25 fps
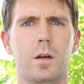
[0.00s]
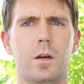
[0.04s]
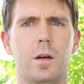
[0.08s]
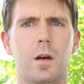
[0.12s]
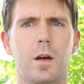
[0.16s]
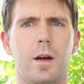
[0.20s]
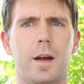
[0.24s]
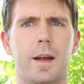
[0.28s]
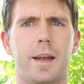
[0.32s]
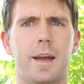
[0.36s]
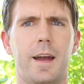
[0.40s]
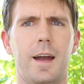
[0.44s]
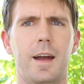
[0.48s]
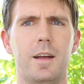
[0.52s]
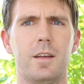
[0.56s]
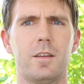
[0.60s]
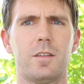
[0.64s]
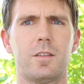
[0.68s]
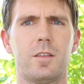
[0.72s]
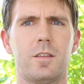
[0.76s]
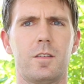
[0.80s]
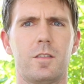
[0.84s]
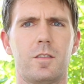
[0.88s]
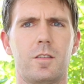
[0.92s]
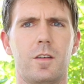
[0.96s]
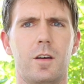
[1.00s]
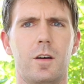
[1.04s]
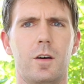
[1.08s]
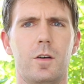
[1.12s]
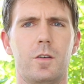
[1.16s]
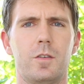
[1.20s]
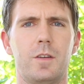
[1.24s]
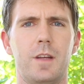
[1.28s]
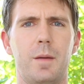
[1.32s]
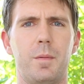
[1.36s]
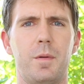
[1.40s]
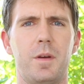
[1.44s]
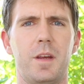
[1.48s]
Alright guys,
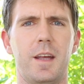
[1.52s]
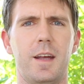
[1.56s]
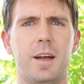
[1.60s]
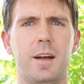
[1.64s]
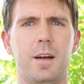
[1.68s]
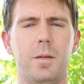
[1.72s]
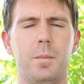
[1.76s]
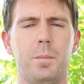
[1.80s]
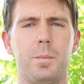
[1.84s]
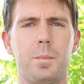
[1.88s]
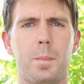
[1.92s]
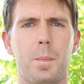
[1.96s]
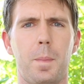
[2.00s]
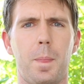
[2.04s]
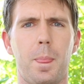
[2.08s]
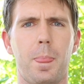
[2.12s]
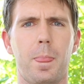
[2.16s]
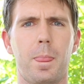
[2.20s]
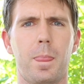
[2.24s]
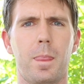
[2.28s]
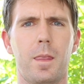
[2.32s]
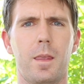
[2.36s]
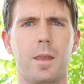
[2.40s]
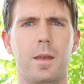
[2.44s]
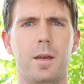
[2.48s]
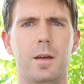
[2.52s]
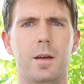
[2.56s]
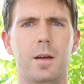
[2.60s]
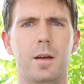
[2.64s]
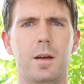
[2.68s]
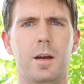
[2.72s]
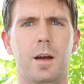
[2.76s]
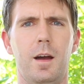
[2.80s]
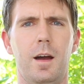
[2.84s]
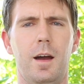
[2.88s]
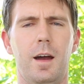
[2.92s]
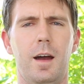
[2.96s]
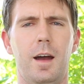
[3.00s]
so Damien here.
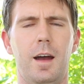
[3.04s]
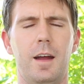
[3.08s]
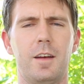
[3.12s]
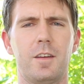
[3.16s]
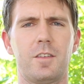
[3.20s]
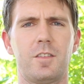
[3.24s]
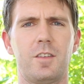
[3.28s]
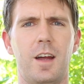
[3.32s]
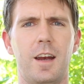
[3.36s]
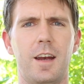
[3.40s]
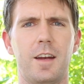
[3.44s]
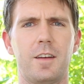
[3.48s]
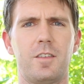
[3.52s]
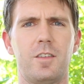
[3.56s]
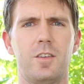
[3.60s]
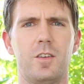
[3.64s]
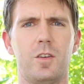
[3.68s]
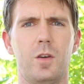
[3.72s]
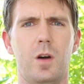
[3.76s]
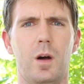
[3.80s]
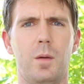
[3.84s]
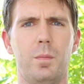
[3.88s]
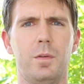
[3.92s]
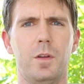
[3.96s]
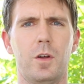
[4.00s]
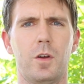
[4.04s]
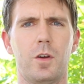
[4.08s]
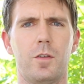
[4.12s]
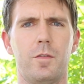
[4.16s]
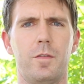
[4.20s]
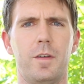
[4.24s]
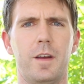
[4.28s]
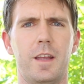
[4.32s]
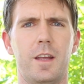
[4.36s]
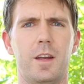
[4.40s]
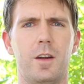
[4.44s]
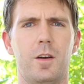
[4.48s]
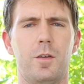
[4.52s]
I decided to upload a
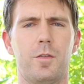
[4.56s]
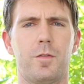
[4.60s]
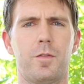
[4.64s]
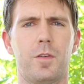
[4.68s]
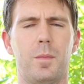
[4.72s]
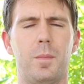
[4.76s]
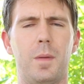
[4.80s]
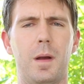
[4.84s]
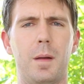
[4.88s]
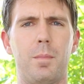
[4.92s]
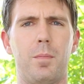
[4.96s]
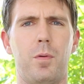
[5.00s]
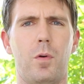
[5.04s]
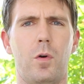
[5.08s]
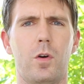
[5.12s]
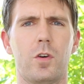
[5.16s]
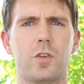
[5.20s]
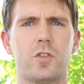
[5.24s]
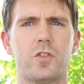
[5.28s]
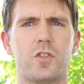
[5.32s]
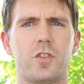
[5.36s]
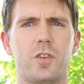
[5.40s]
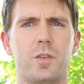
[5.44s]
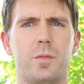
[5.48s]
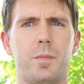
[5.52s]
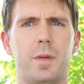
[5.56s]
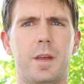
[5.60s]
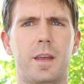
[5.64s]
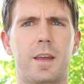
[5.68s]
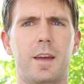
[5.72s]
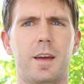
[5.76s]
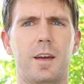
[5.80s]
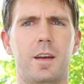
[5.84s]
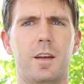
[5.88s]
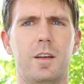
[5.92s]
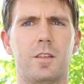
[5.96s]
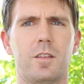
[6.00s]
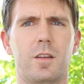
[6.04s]
video from my porch
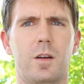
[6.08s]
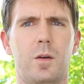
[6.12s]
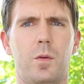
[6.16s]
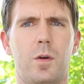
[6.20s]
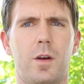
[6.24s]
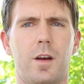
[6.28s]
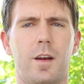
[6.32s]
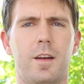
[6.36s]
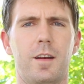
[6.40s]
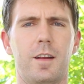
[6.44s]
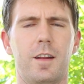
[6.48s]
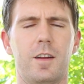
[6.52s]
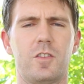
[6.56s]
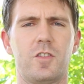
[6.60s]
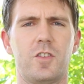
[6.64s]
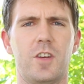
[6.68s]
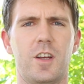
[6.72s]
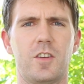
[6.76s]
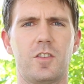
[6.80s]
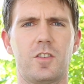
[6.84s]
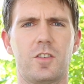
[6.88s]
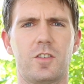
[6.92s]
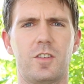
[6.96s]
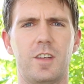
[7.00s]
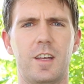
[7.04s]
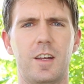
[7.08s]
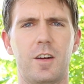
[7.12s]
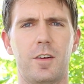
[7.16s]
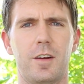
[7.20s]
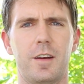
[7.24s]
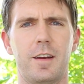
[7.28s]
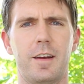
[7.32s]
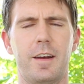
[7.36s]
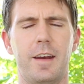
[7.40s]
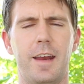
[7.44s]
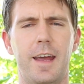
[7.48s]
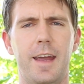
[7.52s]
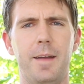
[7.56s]
because I wanted to change the
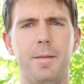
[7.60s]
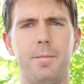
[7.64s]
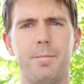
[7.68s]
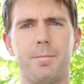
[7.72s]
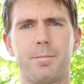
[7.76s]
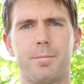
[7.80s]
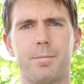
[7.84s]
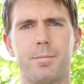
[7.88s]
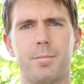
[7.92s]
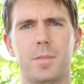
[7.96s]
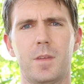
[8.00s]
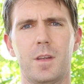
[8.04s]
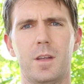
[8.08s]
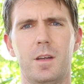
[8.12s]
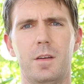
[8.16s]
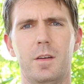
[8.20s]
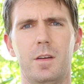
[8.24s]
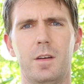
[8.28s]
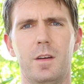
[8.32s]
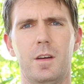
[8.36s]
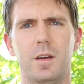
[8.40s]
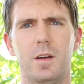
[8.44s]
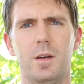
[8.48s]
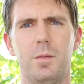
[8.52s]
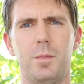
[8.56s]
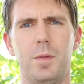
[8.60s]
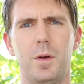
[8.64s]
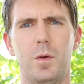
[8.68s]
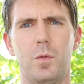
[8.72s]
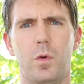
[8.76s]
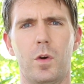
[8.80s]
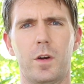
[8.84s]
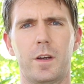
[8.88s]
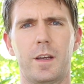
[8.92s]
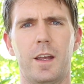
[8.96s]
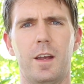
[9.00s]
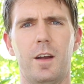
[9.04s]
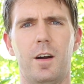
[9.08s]
scenery today. Been
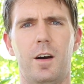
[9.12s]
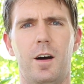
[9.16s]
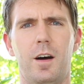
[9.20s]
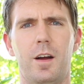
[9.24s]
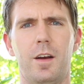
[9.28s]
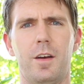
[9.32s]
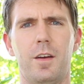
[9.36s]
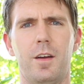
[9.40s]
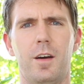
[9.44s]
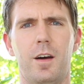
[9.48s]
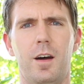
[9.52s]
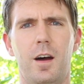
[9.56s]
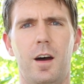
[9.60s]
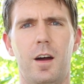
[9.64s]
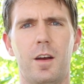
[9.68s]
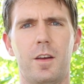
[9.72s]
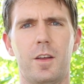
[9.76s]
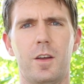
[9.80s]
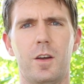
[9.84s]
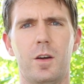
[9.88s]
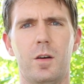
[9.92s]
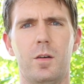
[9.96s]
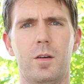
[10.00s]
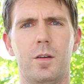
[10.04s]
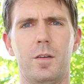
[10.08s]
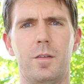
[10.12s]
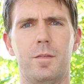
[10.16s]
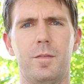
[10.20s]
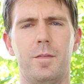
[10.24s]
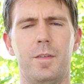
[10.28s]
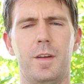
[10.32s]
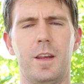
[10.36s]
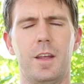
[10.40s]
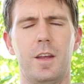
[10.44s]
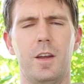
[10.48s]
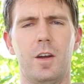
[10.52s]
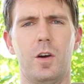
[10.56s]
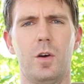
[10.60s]
working on audio and
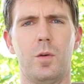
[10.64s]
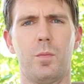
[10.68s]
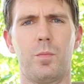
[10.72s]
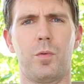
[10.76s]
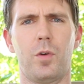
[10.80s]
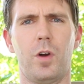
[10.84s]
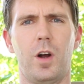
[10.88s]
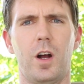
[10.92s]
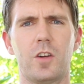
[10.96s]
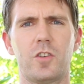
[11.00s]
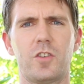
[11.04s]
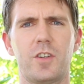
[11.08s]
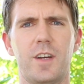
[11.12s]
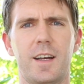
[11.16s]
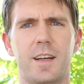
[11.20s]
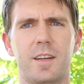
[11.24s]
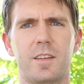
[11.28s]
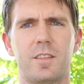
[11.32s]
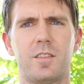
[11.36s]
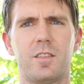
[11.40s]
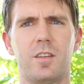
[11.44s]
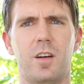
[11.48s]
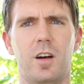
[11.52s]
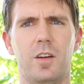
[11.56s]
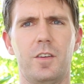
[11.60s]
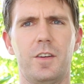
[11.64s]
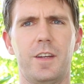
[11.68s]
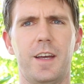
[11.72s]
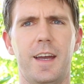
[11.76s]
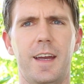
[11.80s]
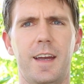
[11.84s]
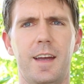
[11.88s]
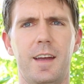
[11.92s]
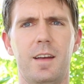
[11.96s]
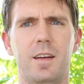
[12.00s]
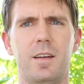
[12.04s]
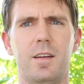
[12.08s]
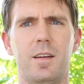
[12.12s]
video projects all
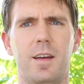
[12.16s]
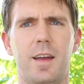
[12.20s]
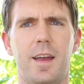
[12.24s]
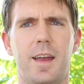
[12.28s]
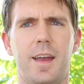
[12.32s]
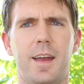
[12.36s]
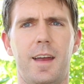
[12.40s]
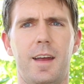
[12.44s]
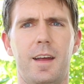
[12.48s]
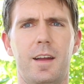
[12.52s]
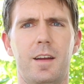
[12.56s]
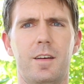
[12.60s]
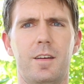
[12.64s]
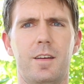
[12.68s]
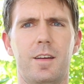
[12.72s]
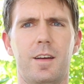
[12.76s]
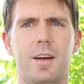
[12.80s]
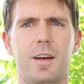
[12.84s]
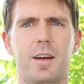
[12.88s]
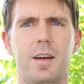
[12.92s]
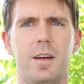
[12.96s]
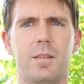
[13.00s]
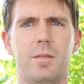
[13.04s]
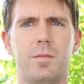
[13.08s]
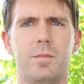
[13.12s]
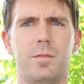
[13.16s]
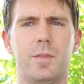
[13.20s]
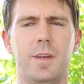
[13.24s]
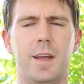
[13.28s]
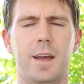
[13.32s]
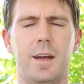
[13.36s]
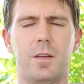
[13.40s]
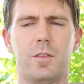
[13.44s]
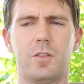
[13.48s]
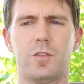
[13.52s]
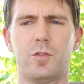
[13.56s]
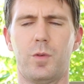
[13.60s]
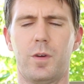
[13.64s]
day, and
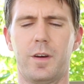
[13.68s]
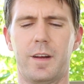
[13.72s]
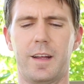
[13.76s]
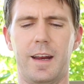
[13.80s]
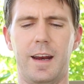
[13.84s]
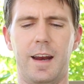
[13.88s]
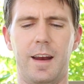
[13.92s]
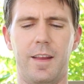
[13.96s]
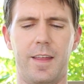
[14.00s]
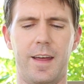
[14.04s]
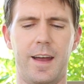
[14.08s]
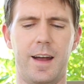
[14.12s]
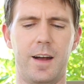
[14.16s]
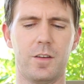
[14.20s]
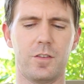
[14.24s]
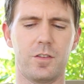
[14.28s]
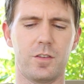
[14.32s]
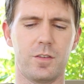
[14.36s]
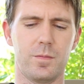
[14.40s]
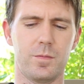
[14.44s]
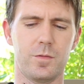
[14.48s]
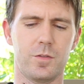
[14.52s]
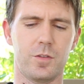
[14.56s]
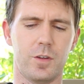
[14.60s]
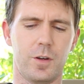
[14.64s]
yeah, just want to get out of the house.